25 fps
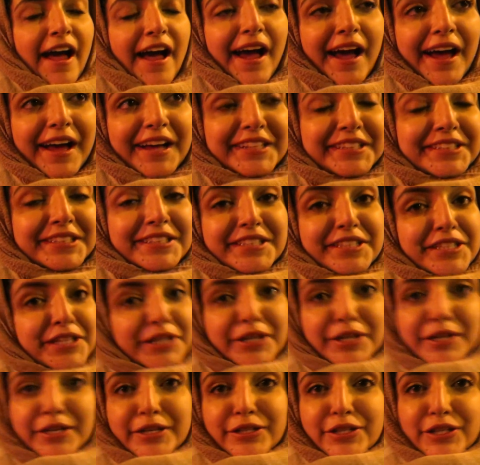And
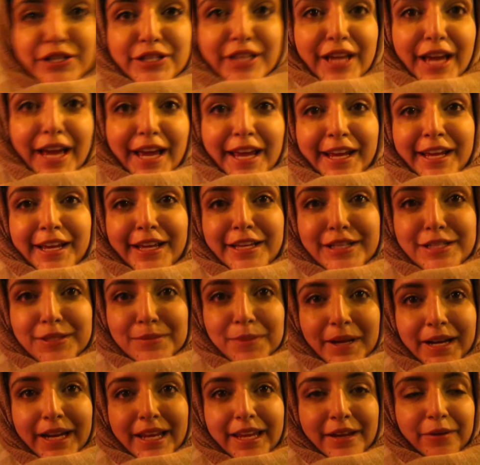he's just getting his
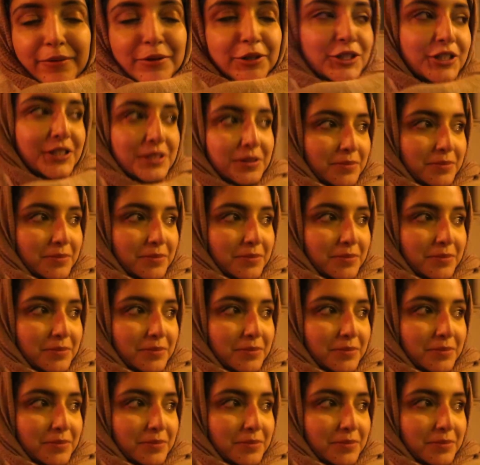money, which is